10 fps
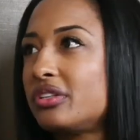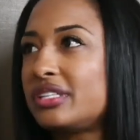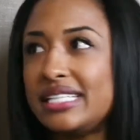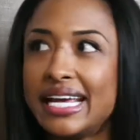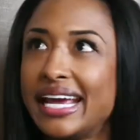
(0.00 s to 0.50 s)

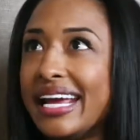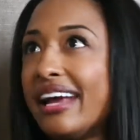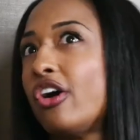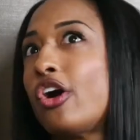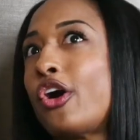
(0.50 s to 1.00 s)
today
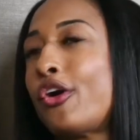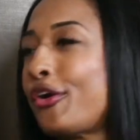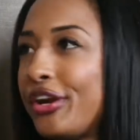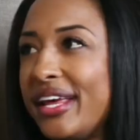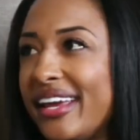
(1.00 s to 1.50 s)
are
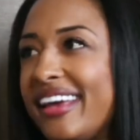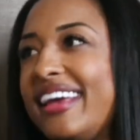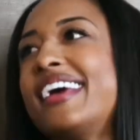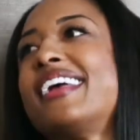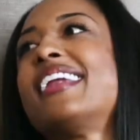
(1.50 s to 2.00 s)
hurting,
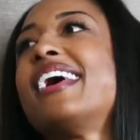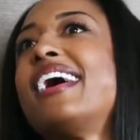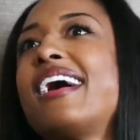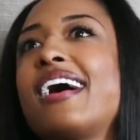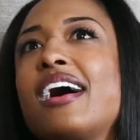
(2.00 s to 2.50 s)
and
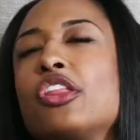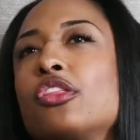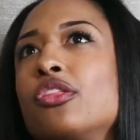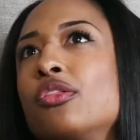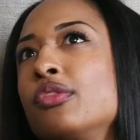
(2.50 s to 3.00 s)

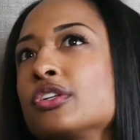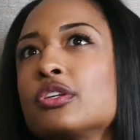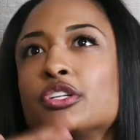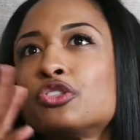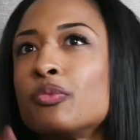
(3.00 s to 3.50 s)

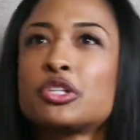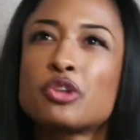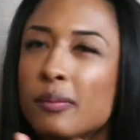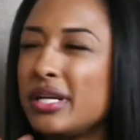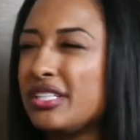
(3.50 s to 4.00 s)
there's so much
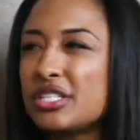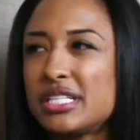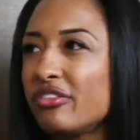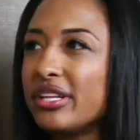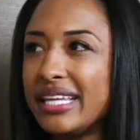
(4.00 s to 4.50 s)
trauma and just
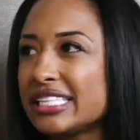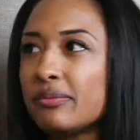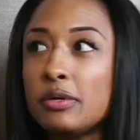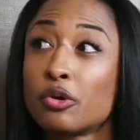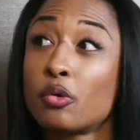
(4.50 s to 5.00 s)
different things that
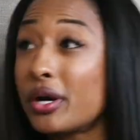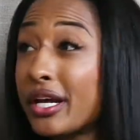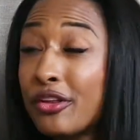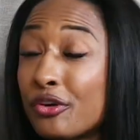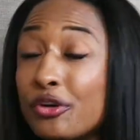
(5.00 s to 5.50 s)
people are working
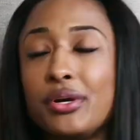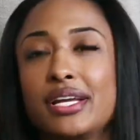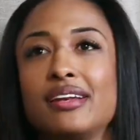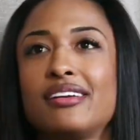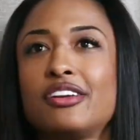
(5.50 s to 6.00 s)
through.
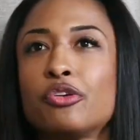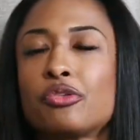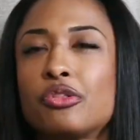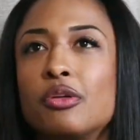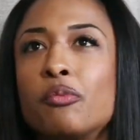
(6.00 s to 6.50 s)
And
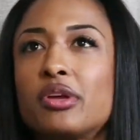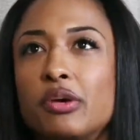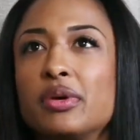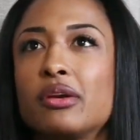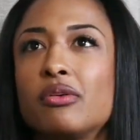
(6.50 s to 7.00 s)
the more that we
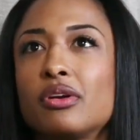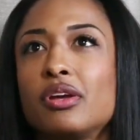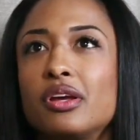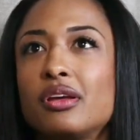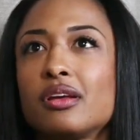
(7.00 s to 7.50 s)
can
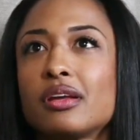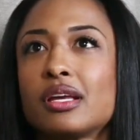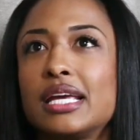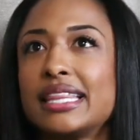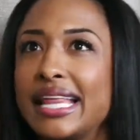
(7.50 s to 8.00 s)

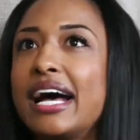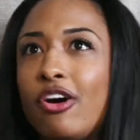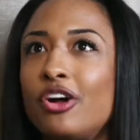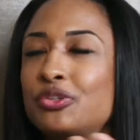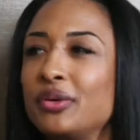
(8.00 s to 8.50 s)
get that all
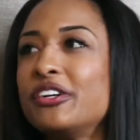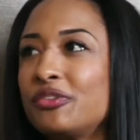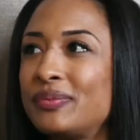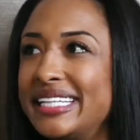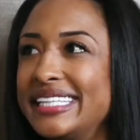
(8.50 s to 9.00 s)
to a healed
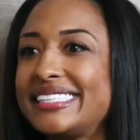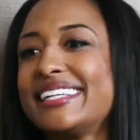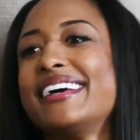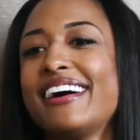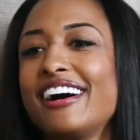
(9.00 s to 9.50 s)
place,
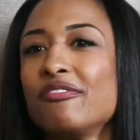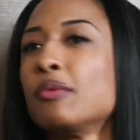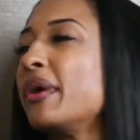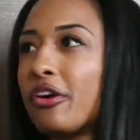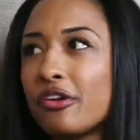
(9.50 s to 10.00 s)
the
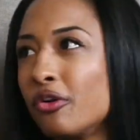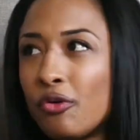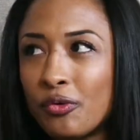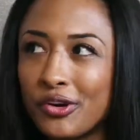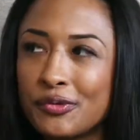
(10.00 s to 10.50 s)
better the whole
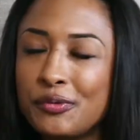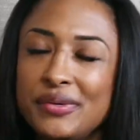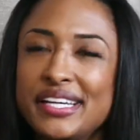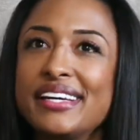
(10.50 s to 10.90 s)
world will be.